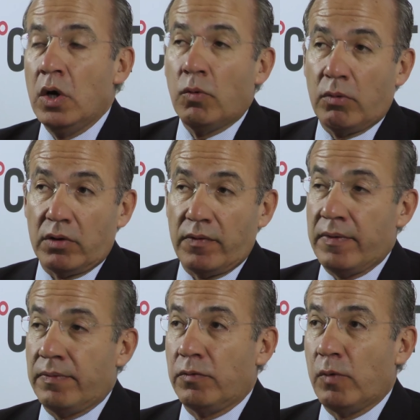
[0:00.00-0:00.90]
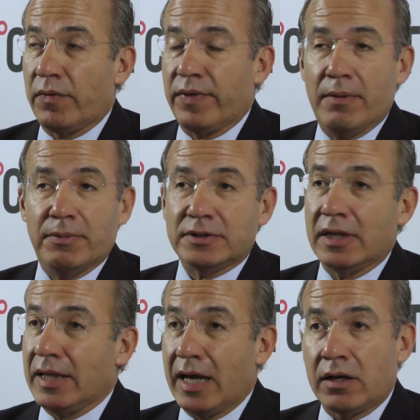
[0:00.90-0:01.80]
One of them is the
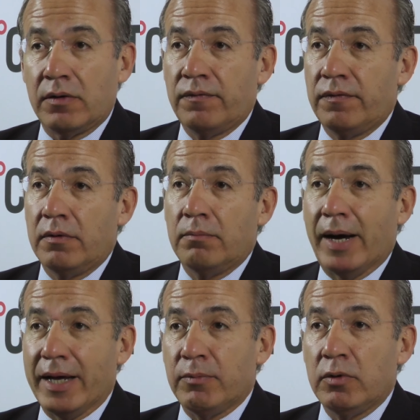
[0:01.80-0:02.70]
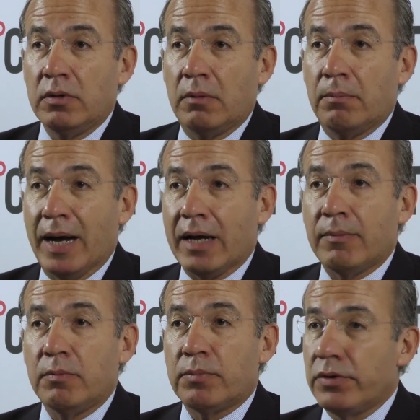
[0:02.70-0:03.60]
lack of viable and
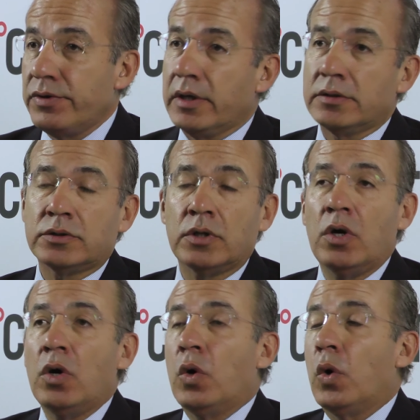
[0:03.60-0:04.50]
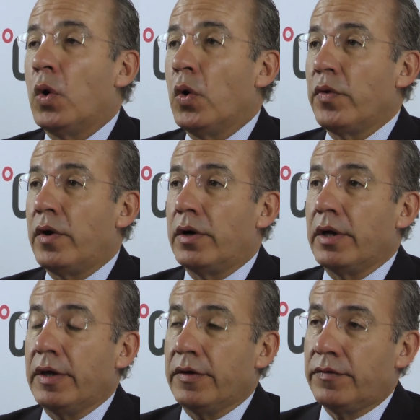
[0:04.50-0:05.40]
bankable projects. Other
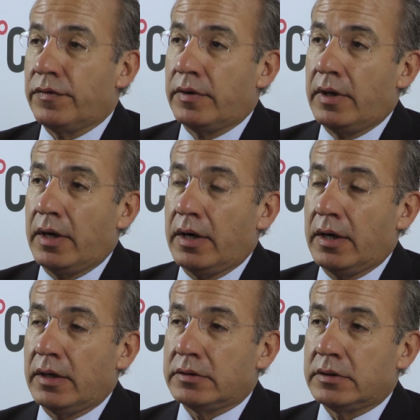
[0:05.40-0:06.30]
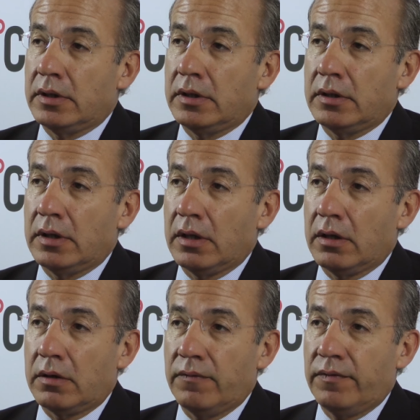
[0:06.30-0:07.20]
is that a
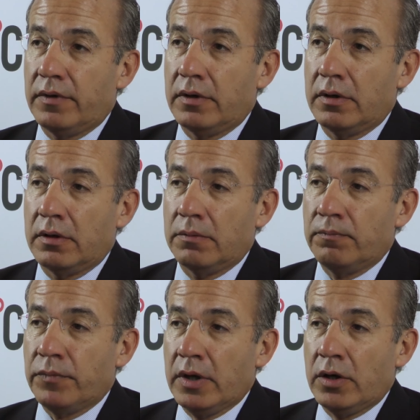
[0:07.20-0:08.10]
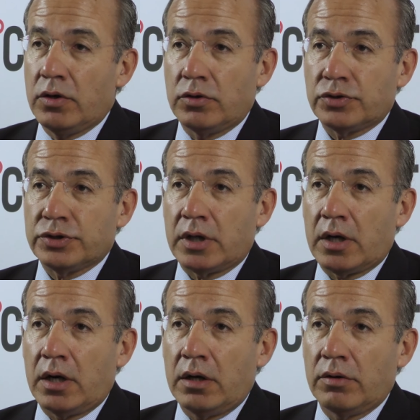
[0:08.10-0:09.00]
lot of countries
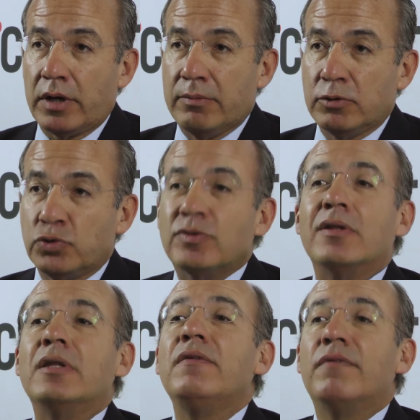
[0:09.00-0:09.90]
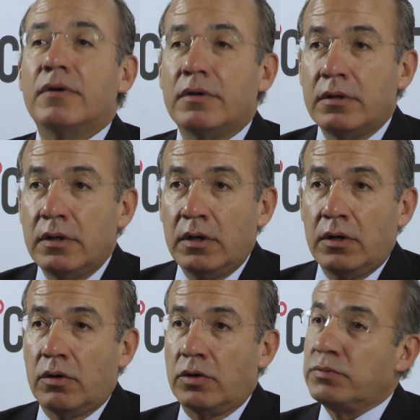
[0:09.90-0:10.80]
are not able to deliver
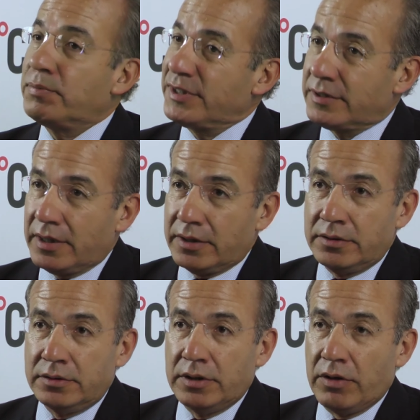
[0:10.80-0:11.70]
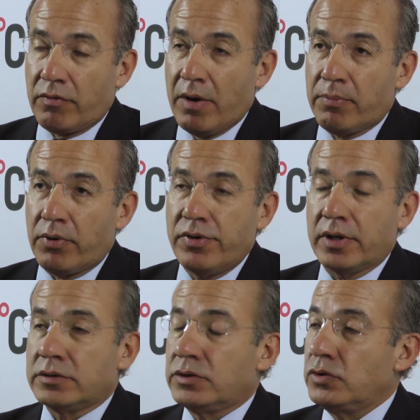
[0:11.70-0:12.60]
or to present the right
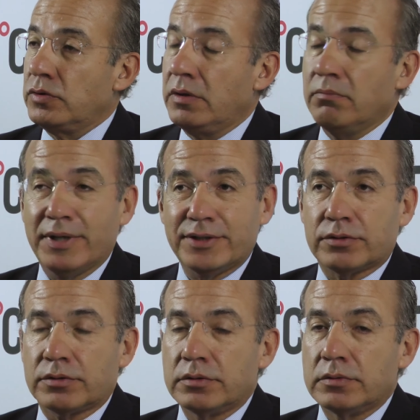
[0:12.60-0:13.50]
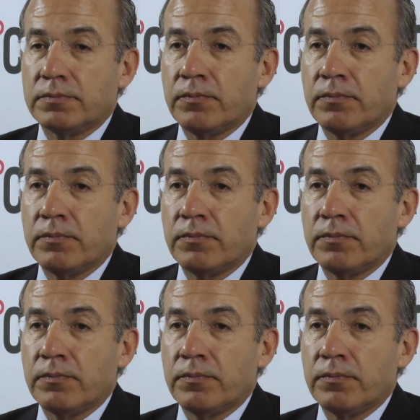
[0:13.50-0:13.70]
projects to the investors.